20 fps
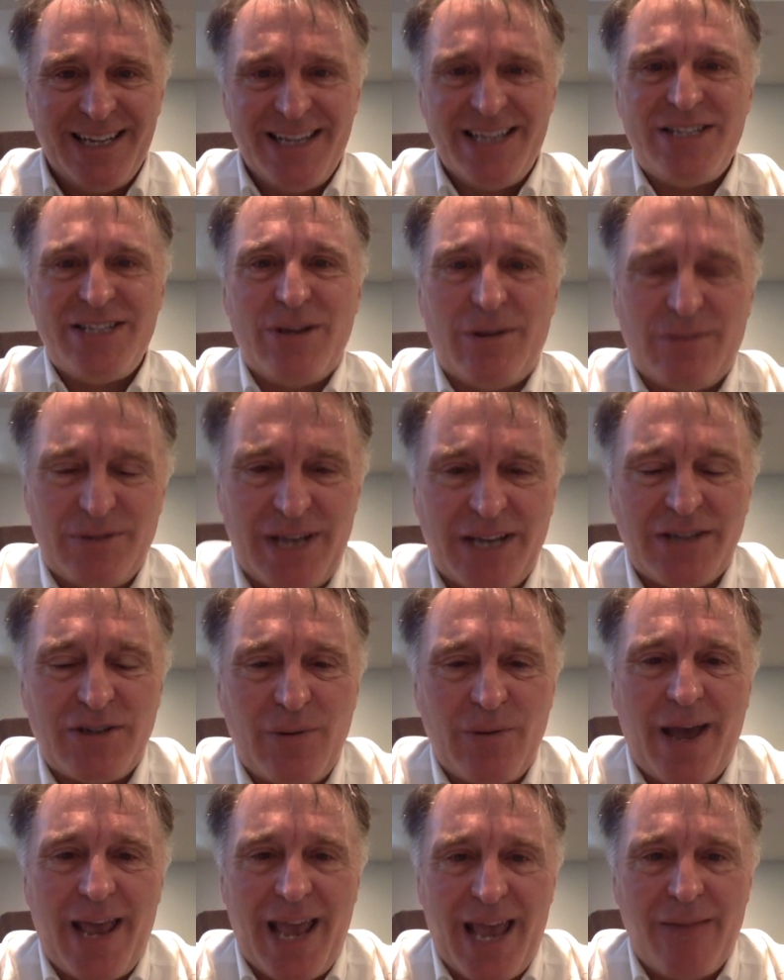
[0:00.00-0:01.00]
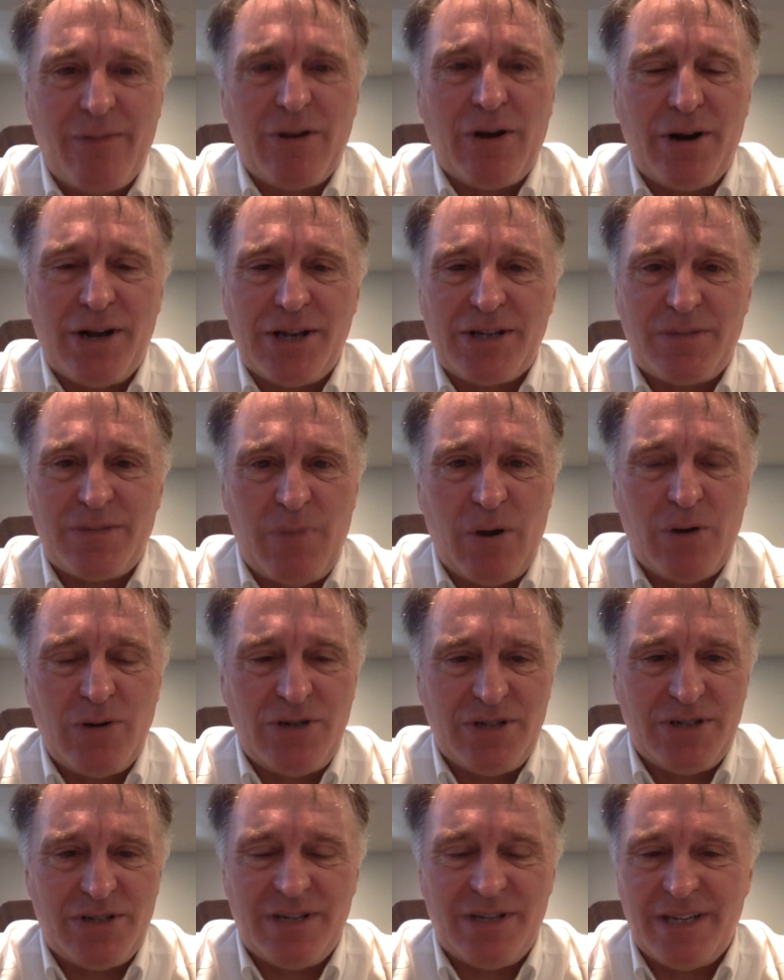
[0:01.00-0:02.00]
See what I'm saying? So I am going to
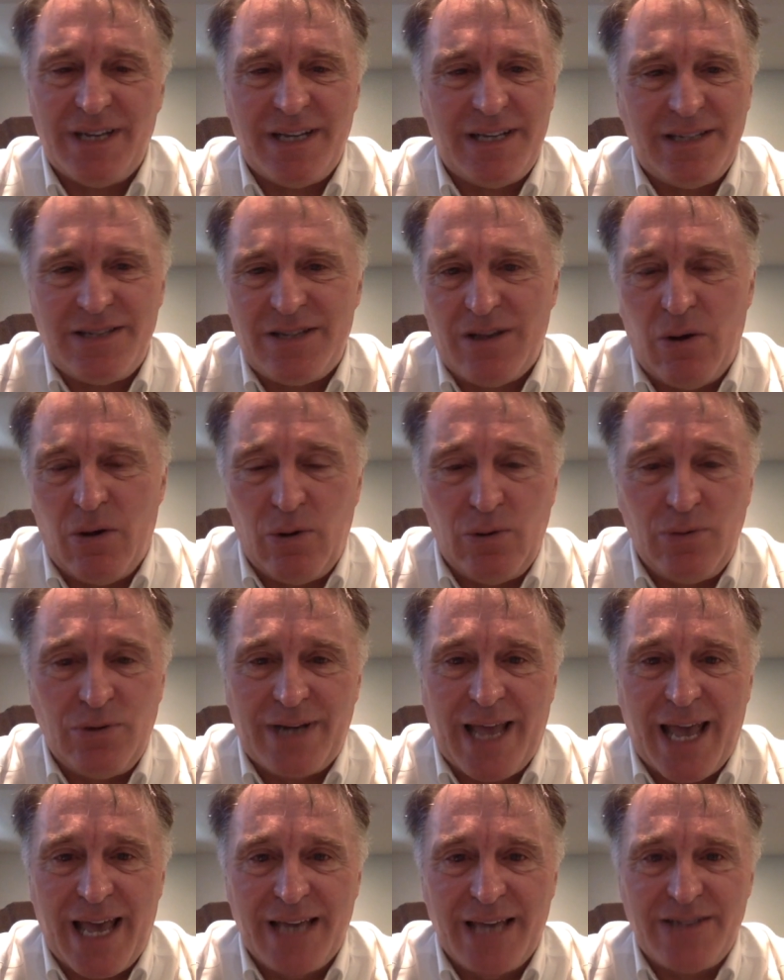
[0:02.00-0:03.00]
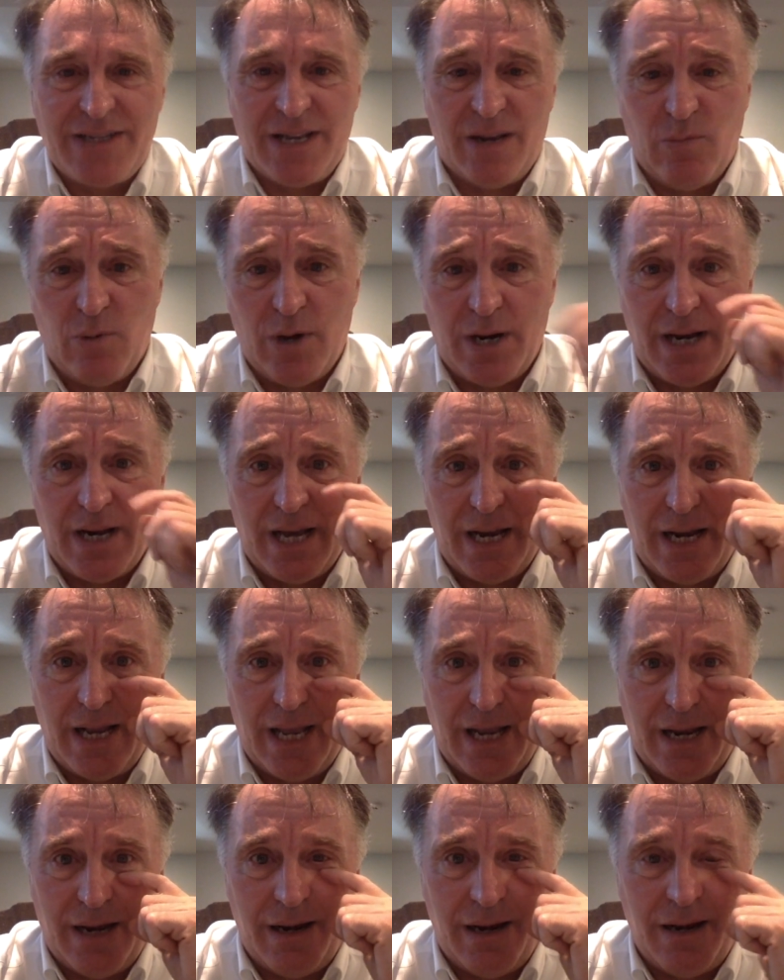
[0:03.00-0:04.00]
expose you to older guys and whatnot
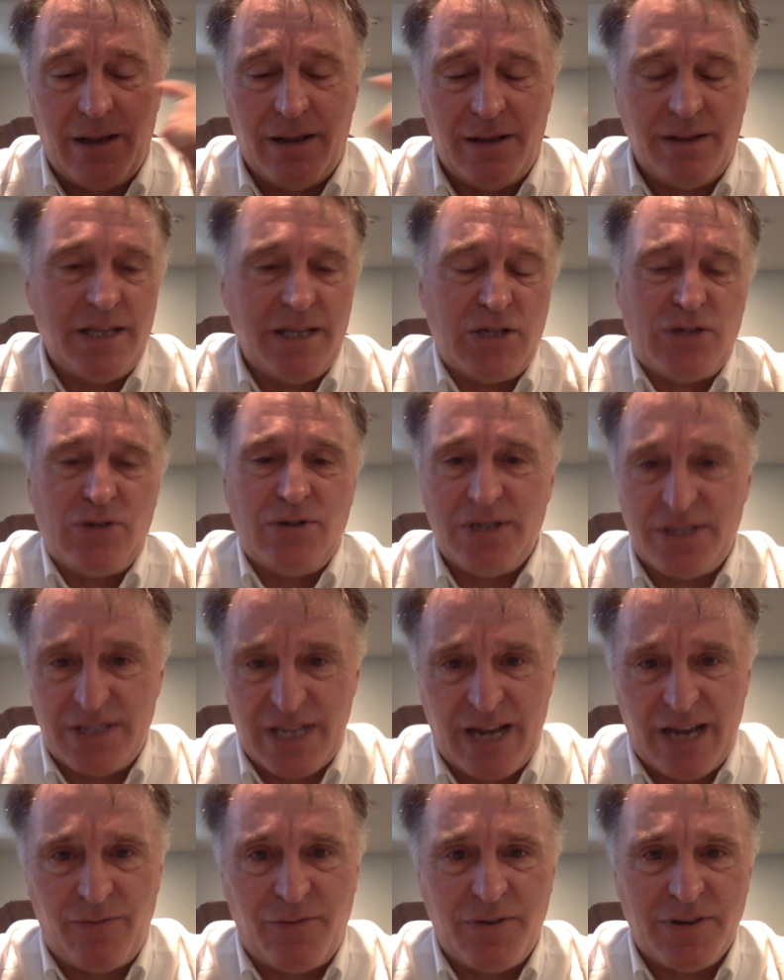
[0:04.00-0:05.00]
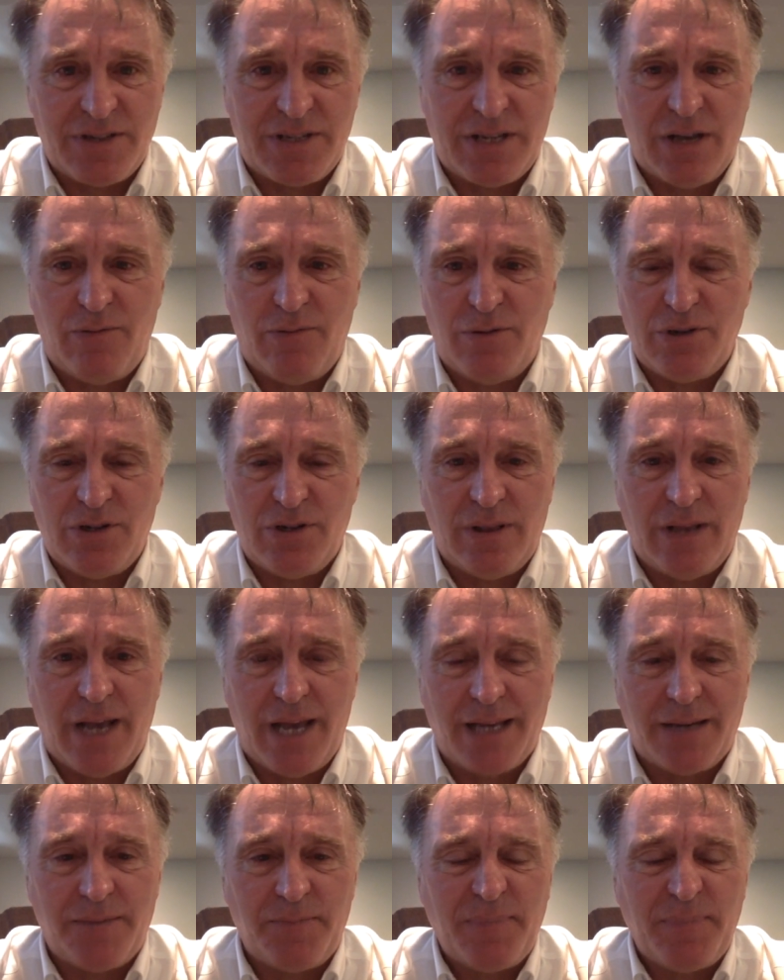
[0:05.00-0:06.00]
and let you decide for yourself what you
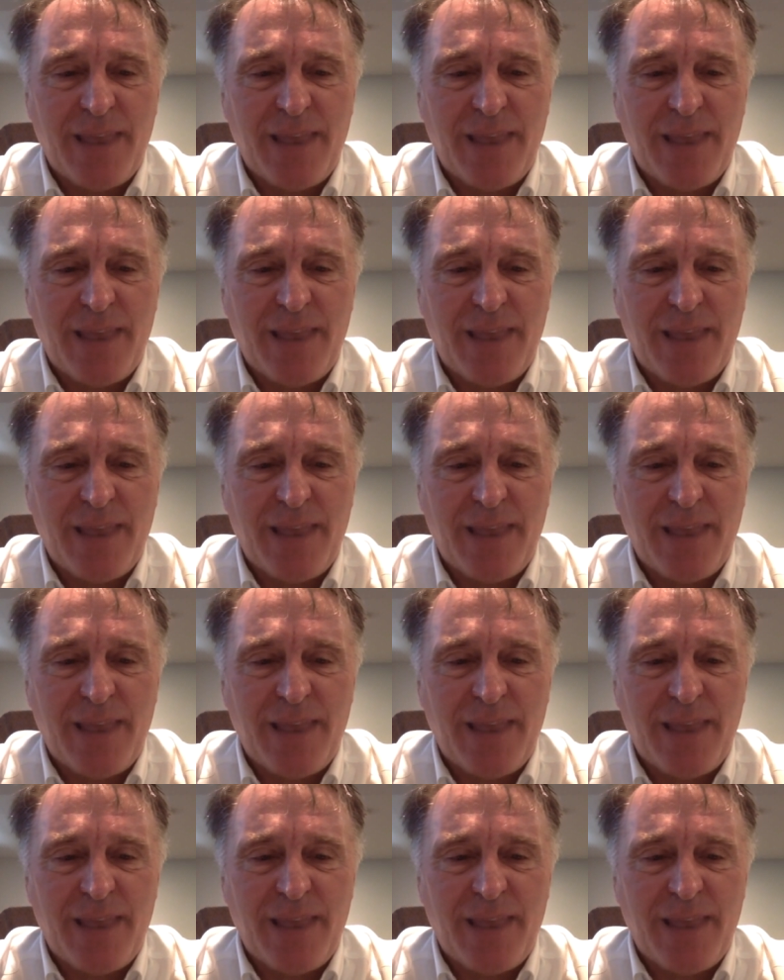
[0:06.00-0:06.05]
like.